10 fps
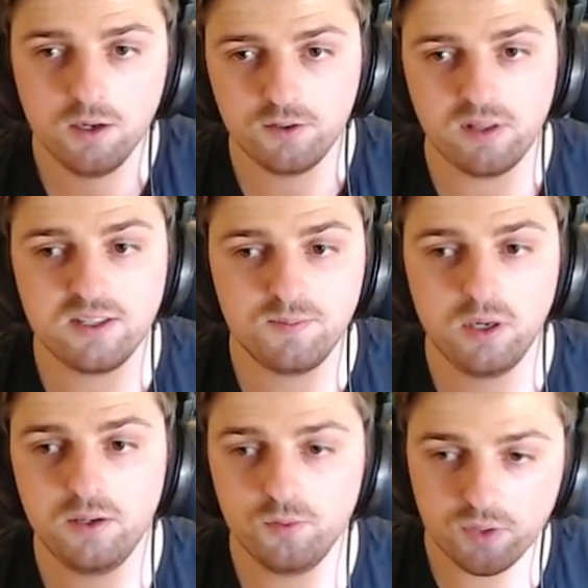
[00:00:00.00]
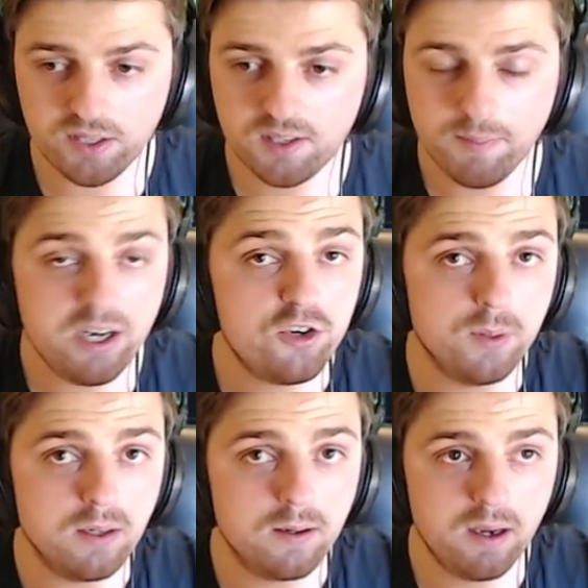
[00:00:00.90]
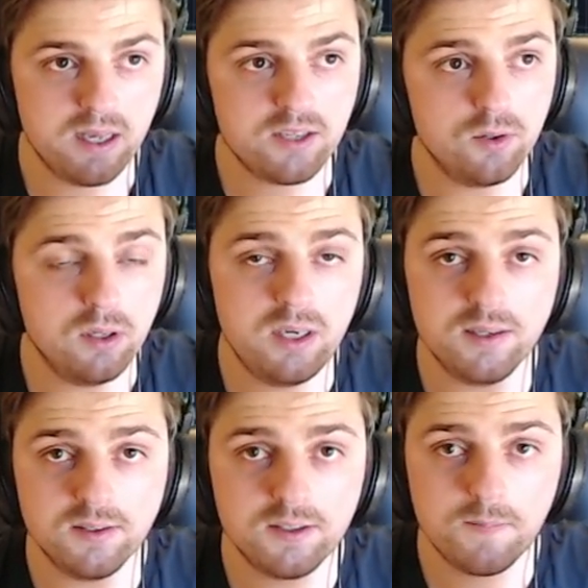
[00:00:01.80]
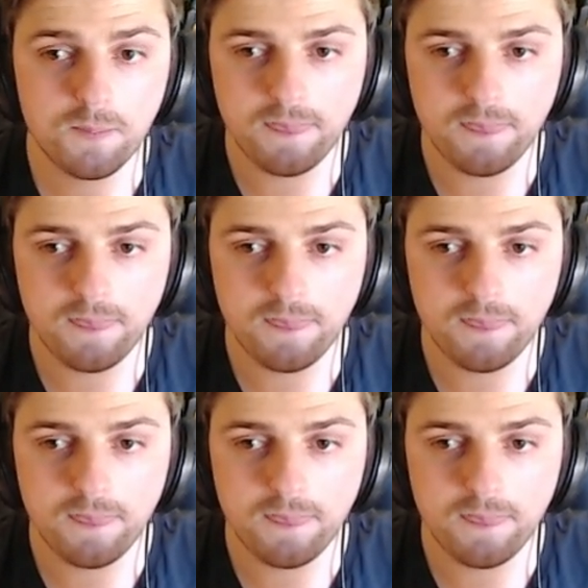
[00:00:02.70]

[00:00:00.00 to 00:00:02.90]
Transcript: So that's my risk management, and that's all it is.